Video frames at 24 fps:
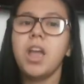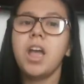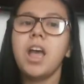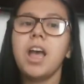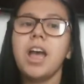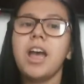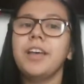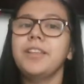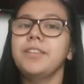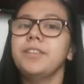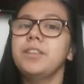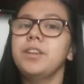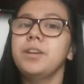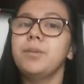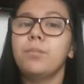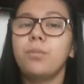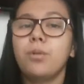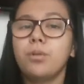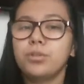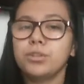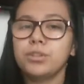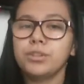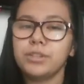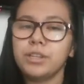and the
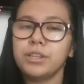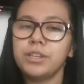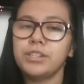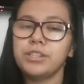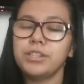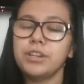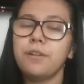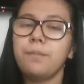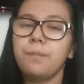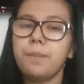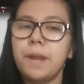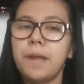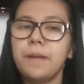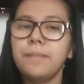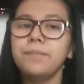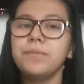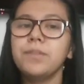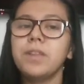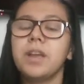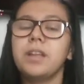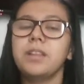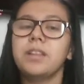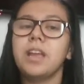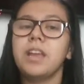most essential plan
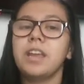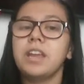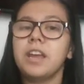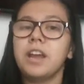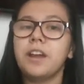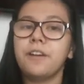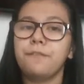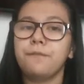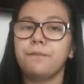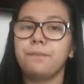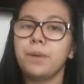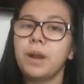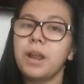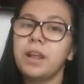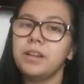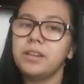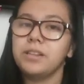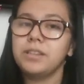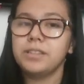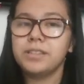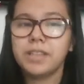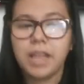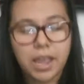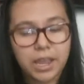that I have planned
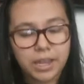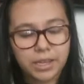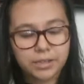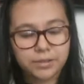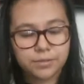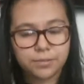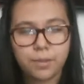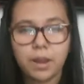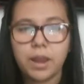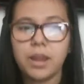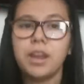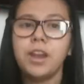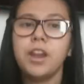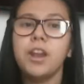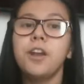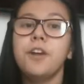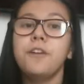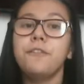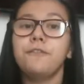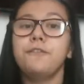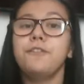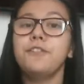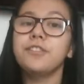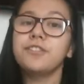in science my
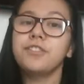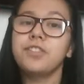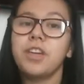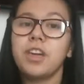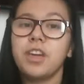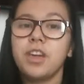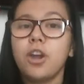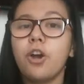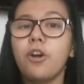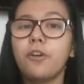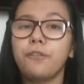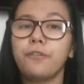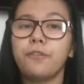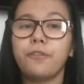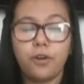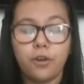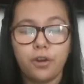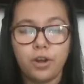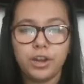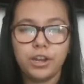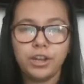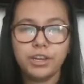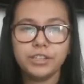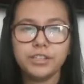first day of
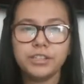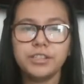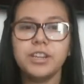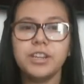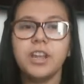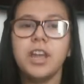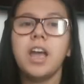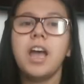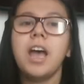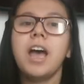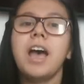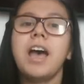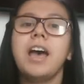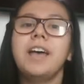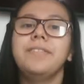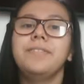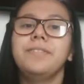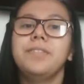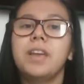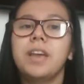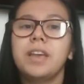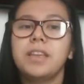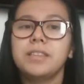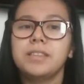college and
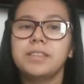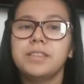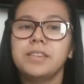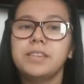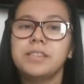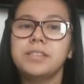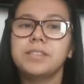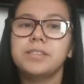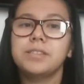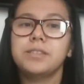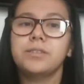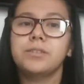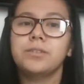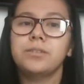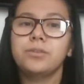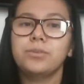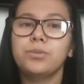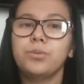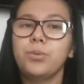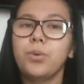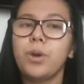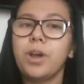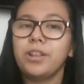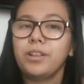that is
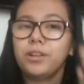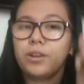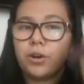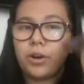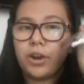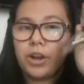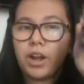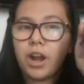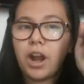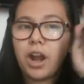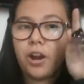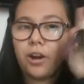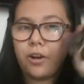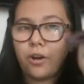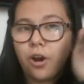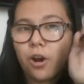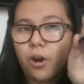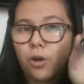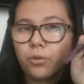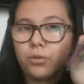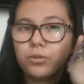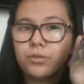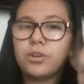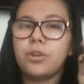to acquire a
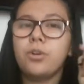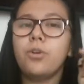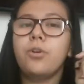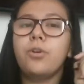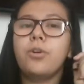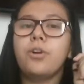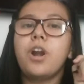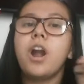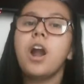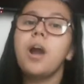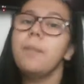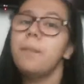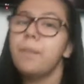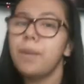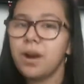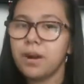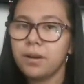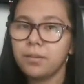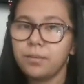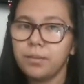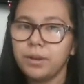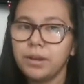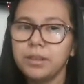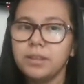house or
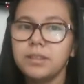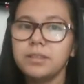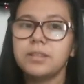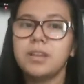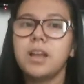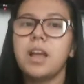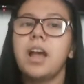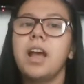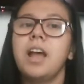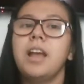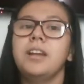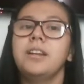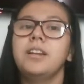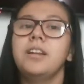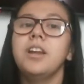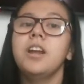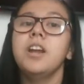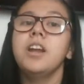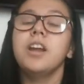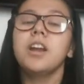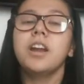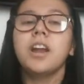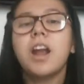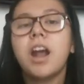apartment and
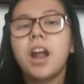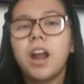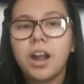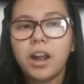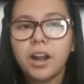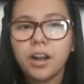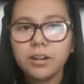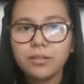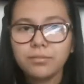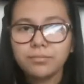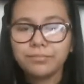car